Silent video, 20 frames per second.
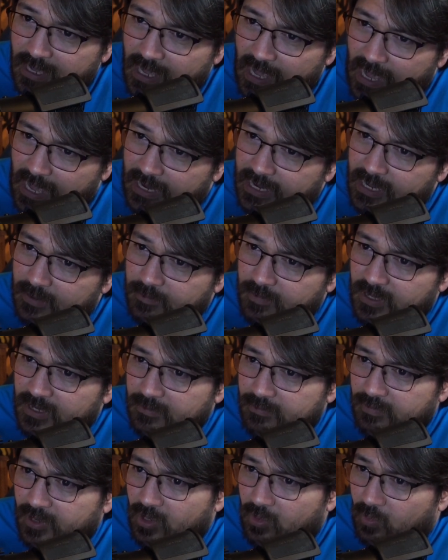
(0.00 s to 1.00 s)
Had it
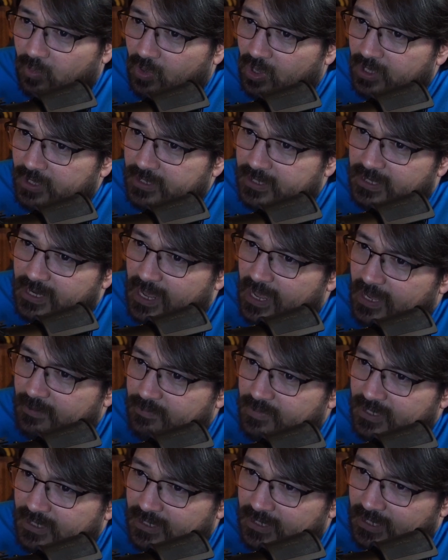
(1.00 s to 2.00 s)
been but one, it had
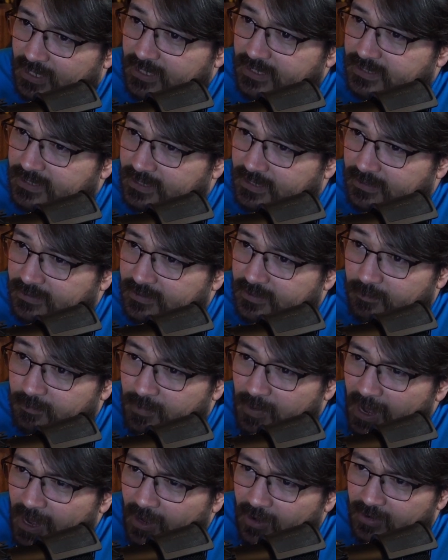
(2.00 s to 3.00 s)
been easy,
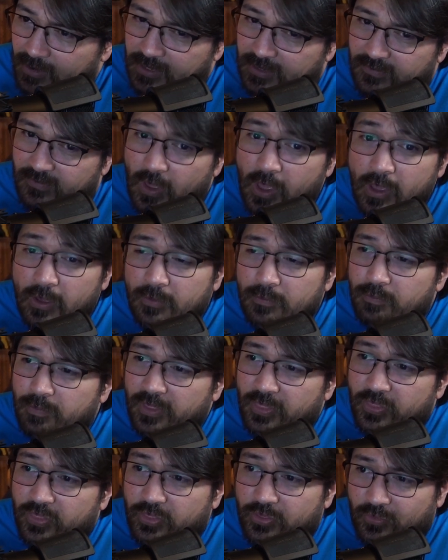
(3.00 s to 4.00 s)
comparative,
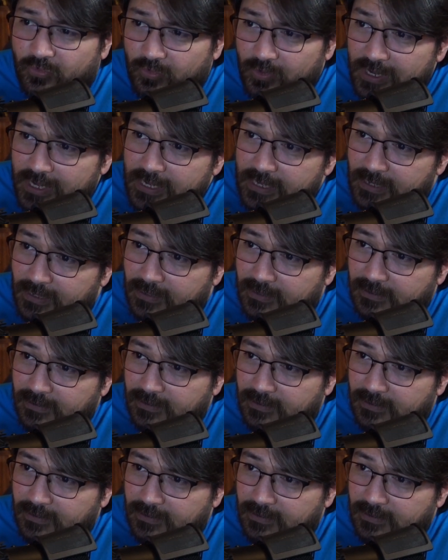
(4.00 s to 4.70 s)
but three!